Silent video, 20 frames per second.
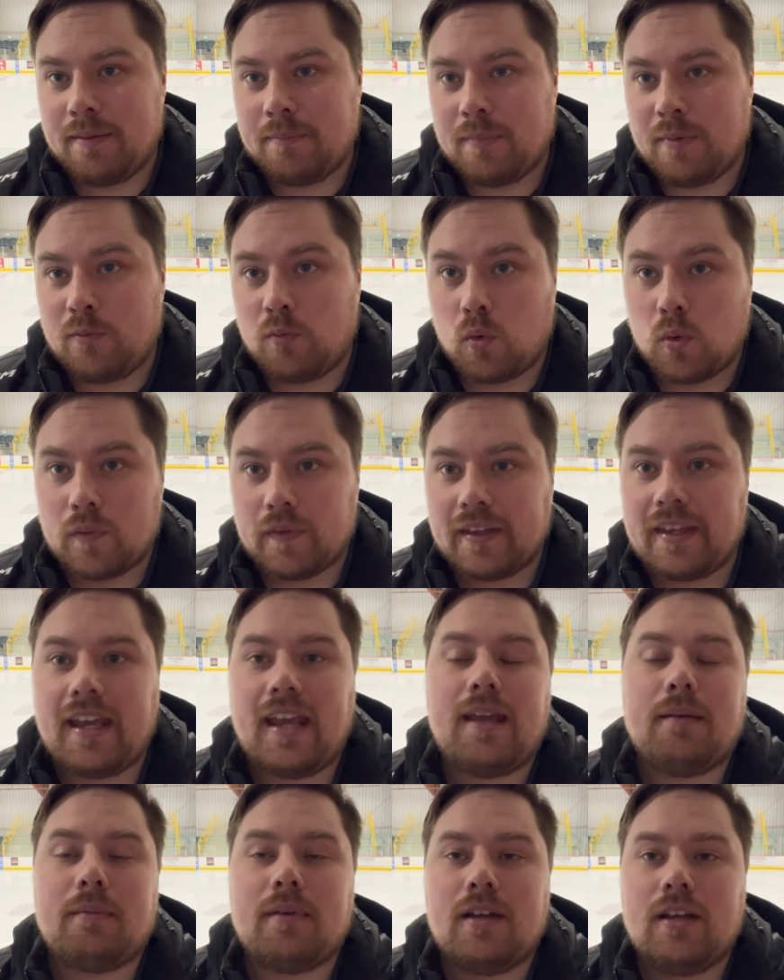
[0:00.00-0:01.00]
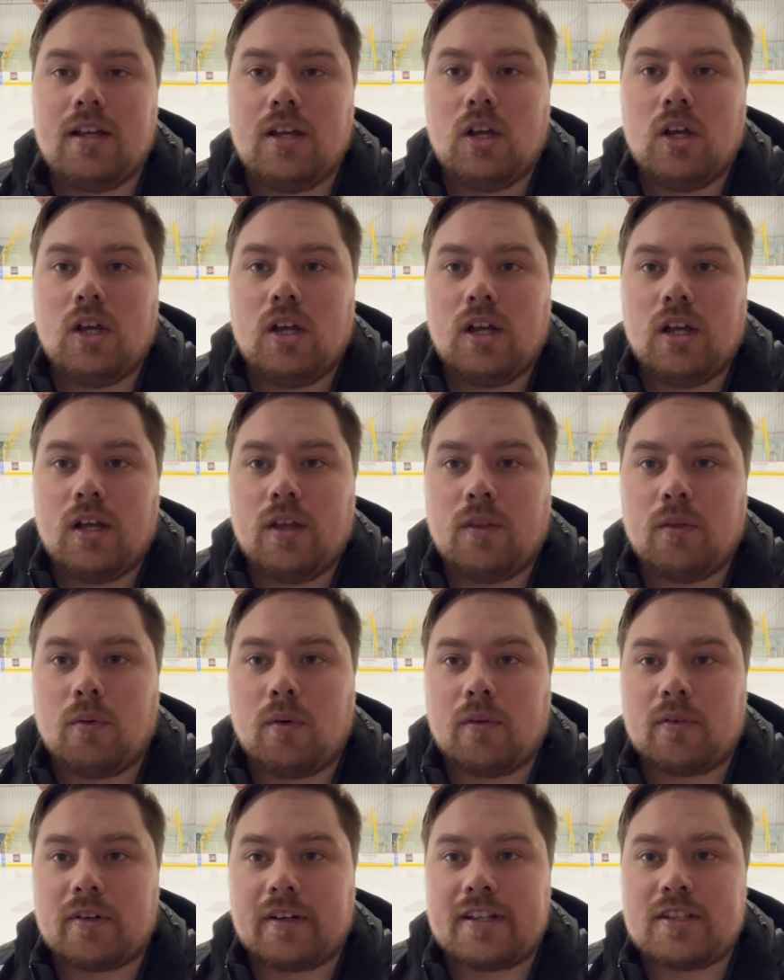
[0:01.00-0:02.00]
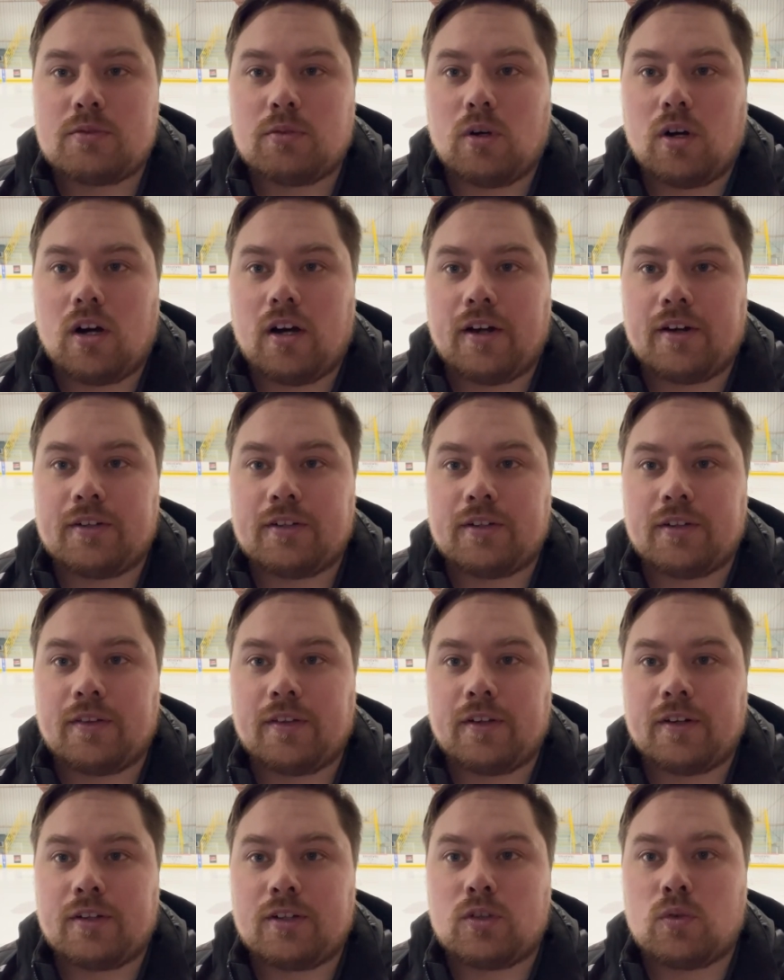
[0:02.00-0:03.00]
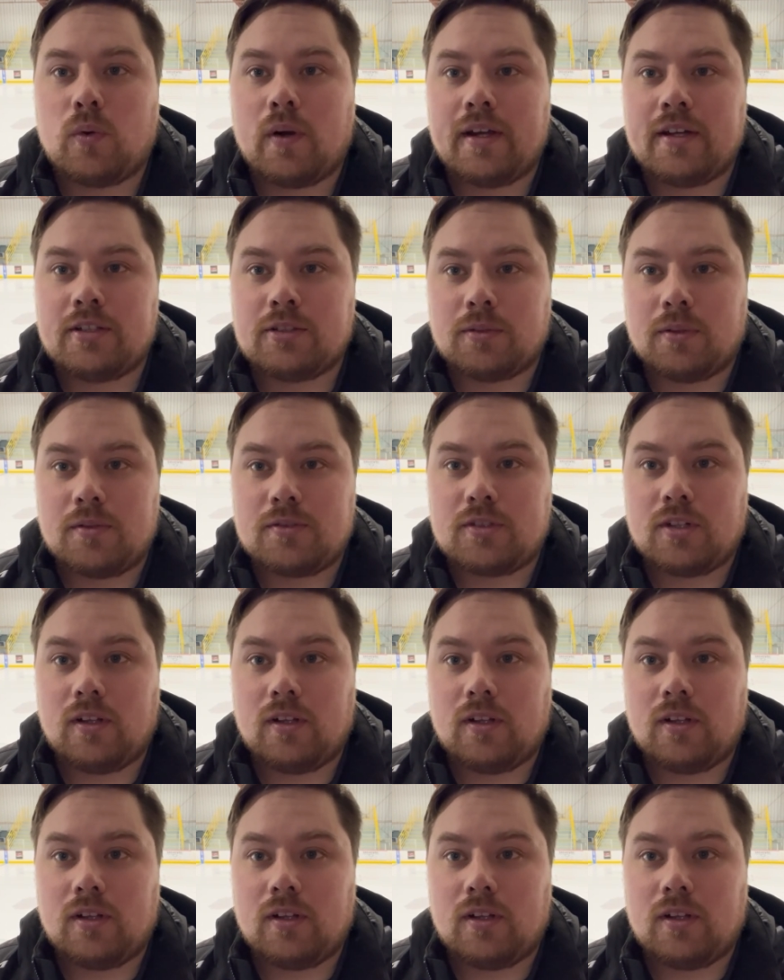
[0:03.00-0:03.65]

And before the game, the Wolverines will honor their 20 year olds,